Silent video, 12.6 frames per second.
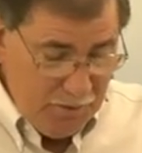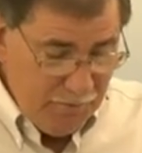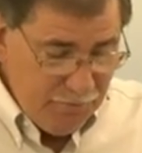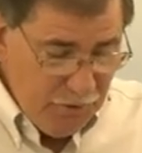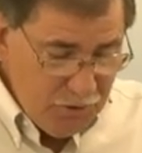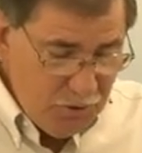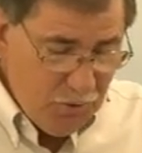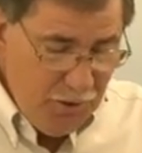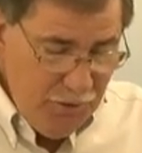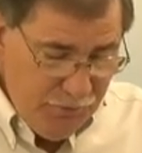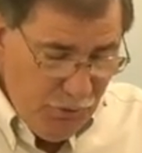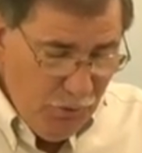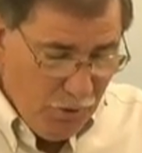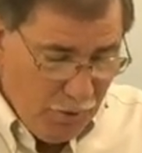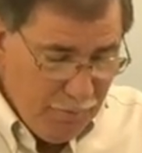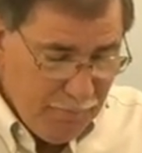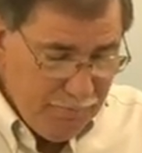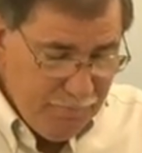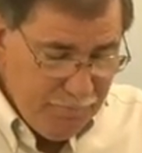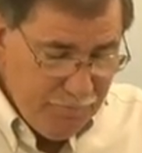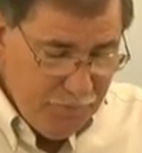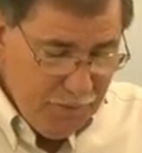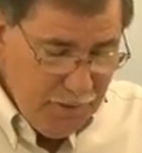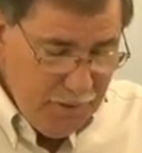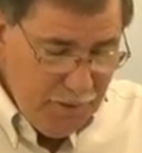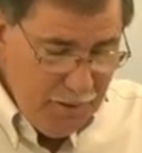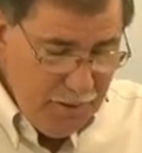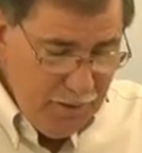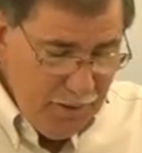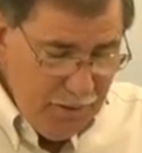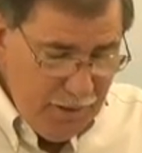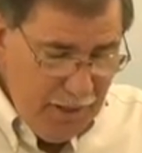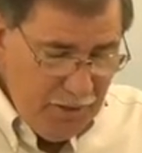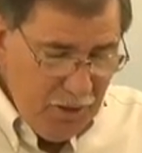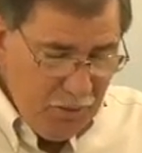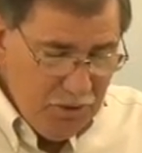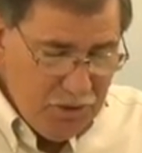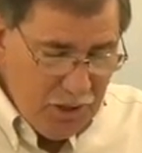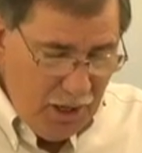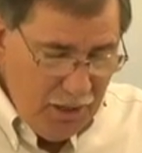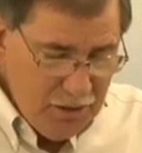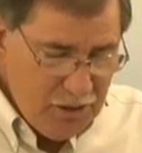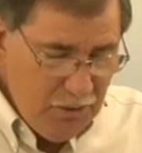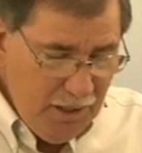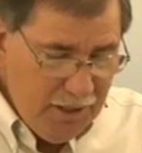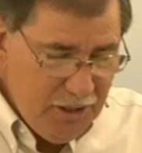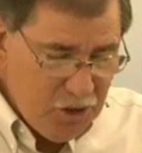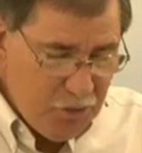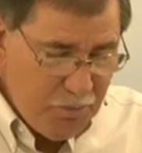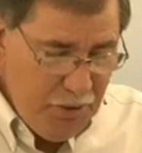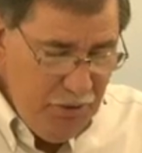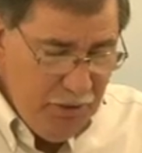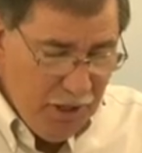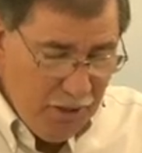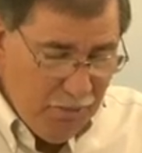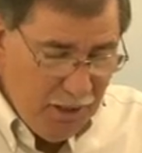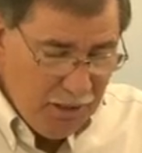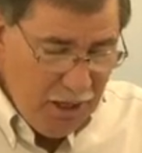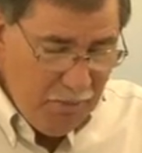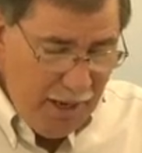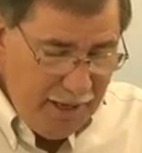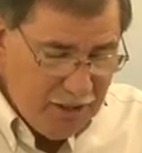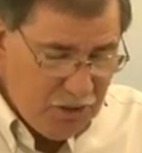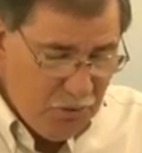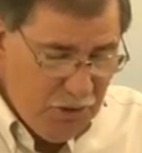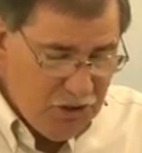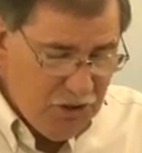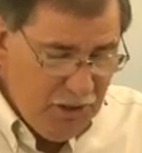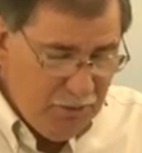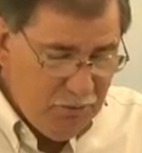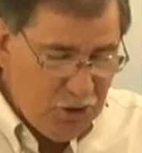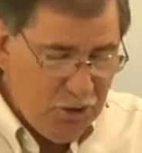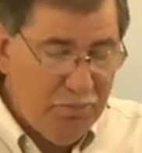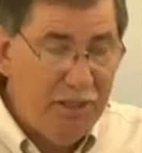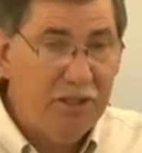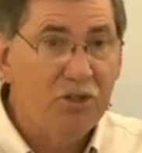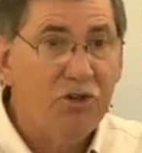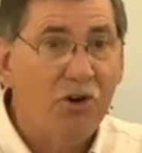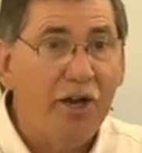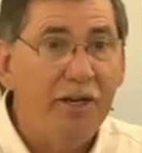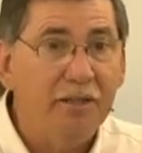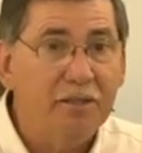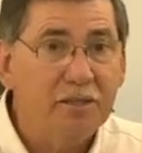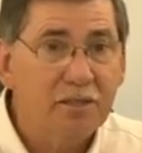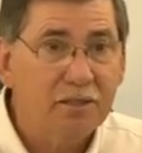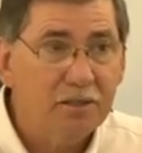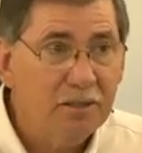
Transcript: Verse 24 now there was also a dispute among them as to which of them should be the greatest.